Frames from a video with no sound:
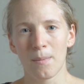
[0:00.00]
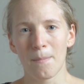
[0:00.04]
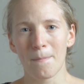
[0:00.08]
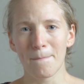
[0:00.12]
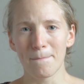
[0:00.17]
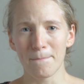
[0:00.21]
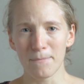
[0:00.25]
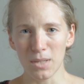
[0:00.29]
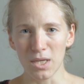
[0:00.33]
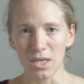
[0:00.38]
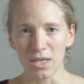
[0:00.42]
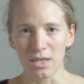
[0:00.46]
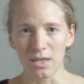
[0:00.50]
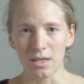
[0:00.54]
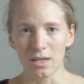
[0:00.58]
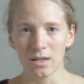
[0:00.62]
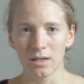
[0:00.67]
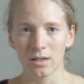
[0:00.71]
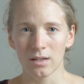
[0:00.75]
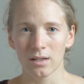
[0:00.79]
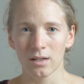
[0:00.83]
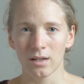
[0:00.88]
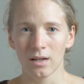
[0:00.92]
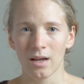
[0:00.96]
me
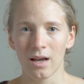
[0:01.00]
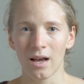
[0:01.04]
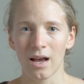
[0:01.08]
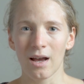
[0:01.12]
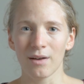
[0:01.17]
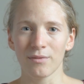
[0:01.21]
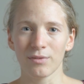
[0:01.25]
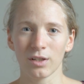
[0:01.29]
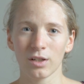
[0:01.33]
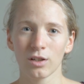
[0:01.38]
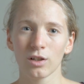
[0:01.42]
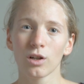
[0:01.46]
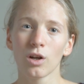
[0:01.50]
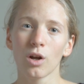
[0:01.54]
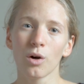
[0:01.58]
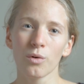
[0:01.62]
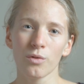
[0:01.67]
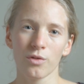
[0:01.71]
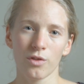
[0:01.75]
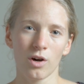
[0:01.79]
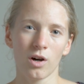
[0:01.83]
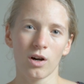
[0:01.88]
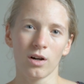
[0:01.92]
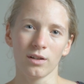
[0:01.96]
having
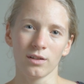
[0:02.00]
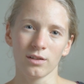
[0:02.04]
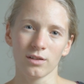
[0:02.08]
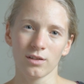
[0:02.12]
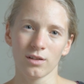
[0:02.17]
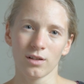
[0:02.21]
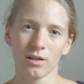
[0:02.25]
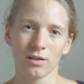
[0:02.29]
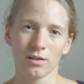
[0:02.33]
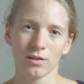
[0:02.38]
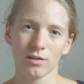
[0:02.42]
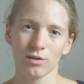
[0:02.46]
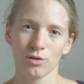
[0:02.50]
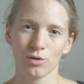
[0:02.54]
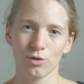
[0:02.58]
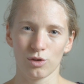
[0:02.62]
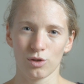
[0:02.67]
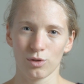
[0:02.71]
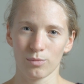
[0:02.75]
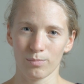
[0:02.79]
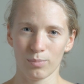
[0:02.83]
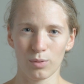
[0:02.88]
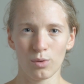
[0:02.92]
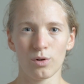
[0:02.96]
clothes on to
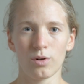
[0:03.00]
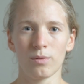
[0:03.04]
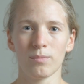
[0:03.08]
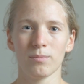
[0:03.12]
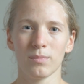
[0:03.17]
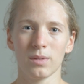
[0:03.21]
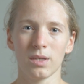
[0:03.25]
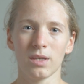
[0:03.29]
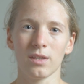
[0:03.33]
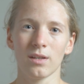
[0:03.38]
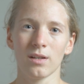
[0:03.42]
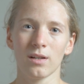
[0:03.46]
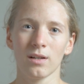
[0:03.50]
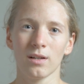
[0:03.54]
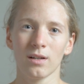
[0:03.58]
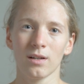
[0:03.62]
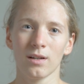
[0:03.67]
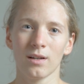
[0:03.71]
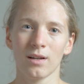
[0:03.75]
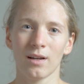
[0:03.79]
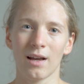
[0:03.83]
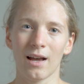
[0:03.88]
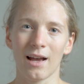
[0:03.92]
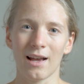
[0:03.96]
support me
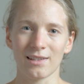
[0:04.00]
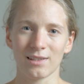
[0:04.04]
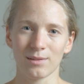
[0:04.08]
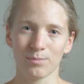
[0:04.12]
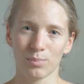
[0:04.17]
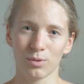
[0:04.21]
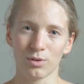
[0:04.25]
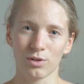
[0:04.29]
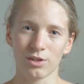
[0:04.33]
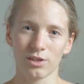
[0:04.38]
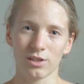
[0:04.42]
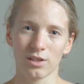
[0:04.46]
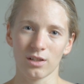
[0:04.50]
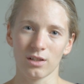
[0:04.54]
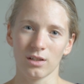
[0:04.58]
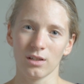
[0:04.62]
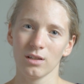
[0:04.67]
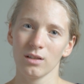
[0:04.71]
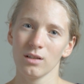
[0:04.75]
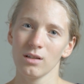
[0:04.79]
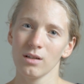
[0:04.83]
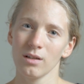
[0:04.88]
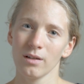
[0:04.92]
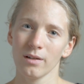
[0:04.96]
as a person.
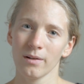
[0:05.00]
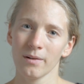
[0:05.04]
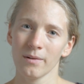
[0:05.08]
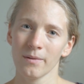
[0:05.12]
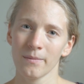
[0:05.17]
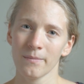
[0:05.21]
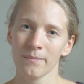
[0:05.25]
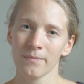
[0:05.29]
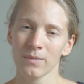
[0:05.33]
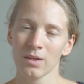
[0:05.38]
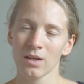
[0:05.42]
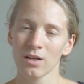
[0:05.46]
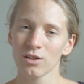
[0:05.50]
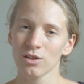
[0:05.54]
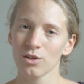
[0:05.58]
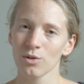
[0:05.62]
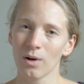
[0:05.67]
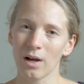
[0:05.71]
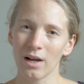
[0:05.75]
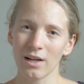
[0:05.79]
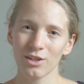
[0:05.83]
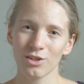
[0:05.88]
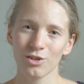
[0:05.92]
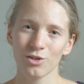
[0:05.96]
So
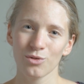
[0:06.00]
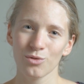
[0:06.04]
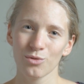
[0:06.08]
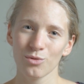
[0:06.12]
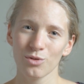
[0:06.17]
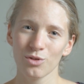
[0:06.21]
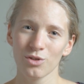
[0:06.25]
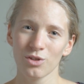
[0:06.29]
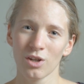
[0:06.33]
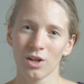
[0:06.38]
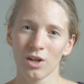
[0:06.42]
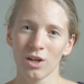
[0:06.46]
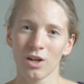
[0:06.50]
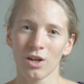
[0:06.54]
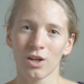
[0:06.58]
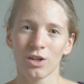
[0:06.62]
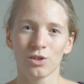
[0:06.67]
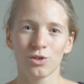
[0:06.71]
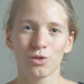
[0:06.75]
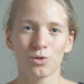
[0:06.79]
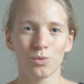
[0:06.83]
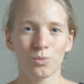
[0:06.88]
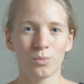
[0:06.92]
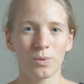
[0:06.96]
I choose
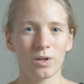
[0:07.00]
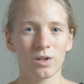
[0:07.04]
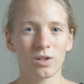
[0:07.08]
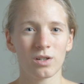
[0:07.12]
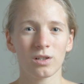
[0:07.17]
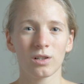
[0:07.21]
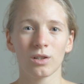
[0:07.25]
to wear